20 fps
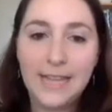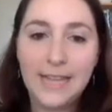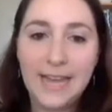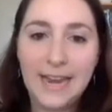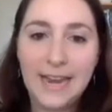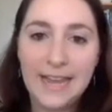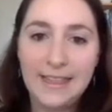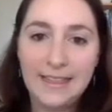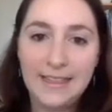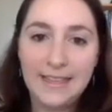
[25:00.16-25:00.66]

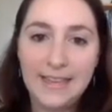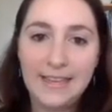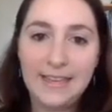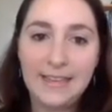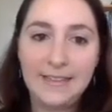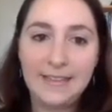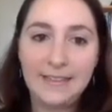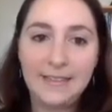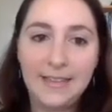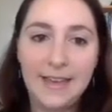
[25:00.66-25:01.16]
that I
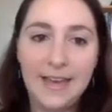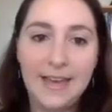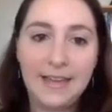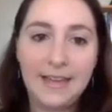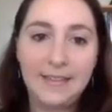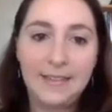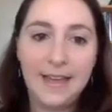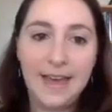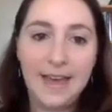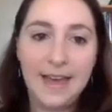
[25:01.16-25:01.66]
think
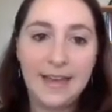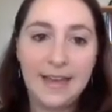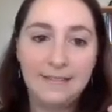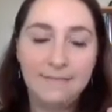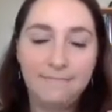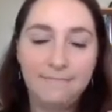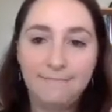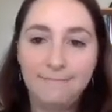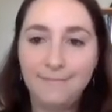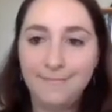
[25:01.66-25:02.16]
that that
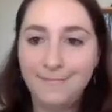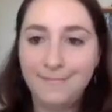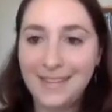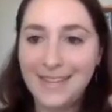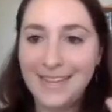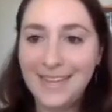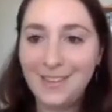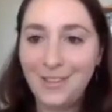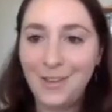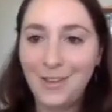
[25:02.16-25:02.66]

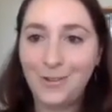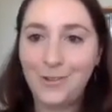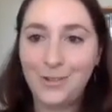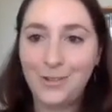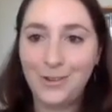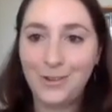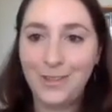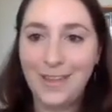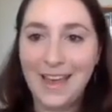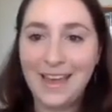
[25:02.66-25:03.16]
ethos
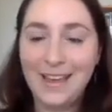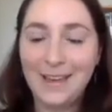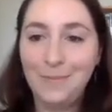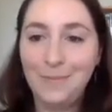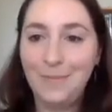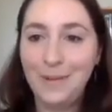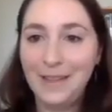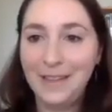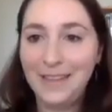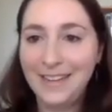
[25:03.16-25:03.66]
or that
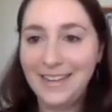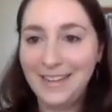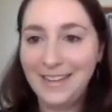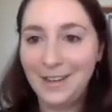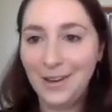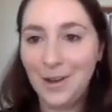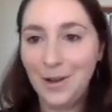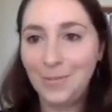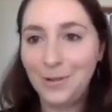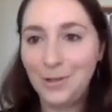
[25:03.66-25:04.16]
ability to
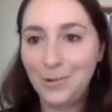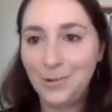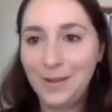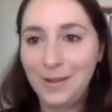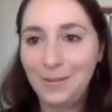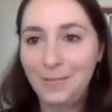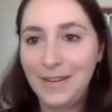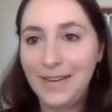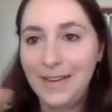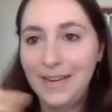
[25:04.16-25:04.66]
go
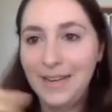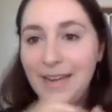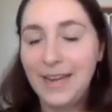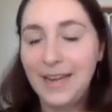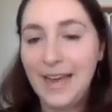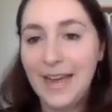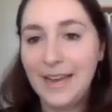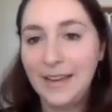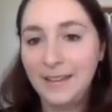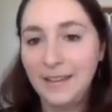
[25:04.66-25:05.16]
between media
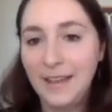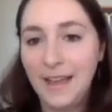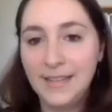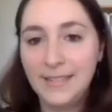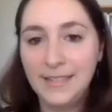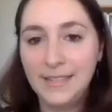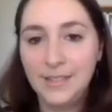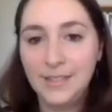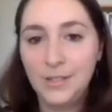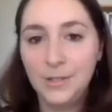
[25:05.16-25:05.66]
had a
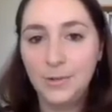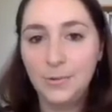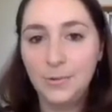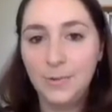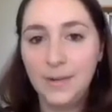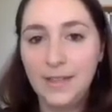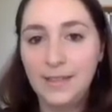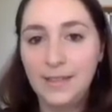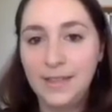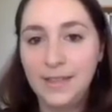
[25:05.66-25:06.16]
lot to do
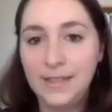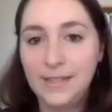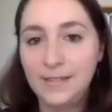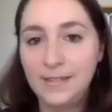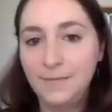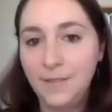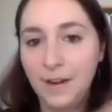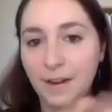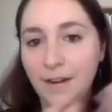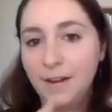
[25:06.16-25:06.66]
with
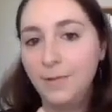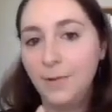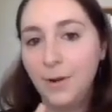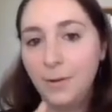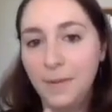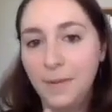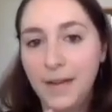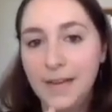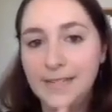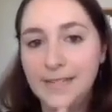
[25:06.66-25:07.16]
this very
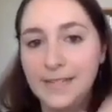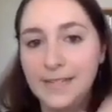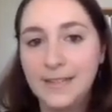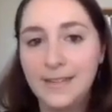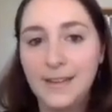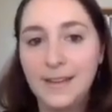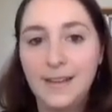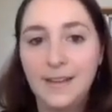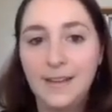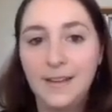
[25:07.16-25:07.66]
robust
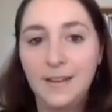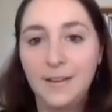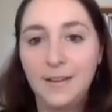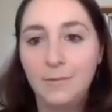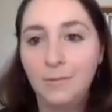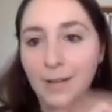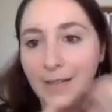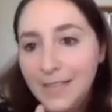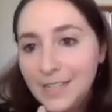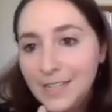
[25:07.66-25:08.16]

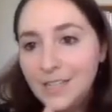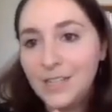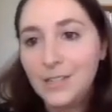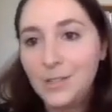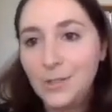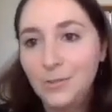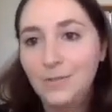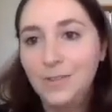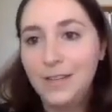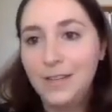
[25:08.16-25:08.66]
religious
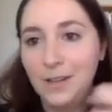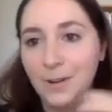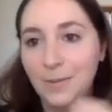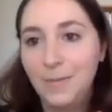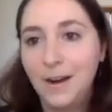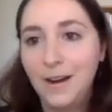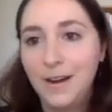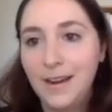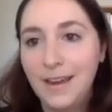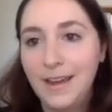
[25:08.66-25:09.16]
souvenir
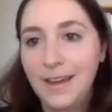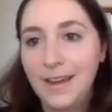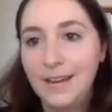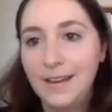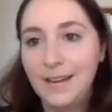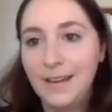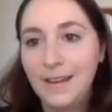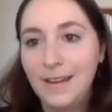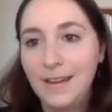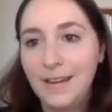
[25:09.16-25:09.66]
market
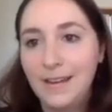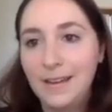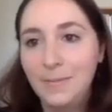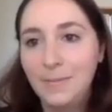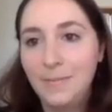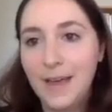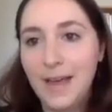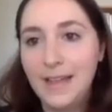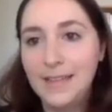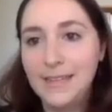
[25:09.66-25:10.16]
uh,
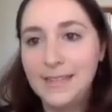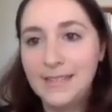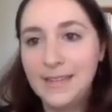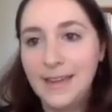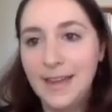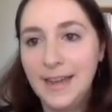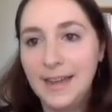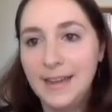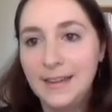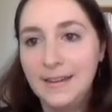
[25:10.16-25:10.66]
in
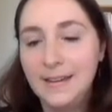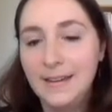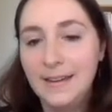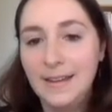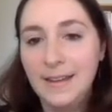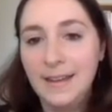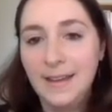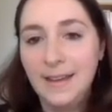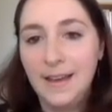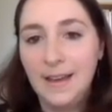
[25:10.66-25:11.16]
Palestine
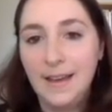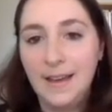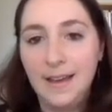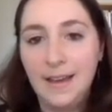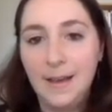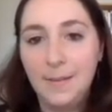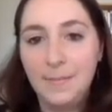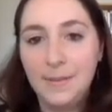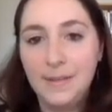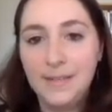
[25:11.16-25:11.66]
uh,
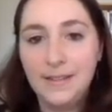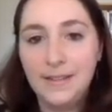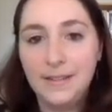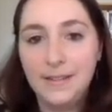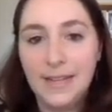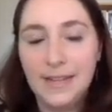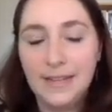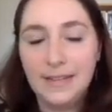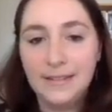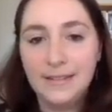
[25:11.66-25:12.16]
up
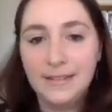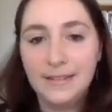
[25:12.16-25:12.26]
until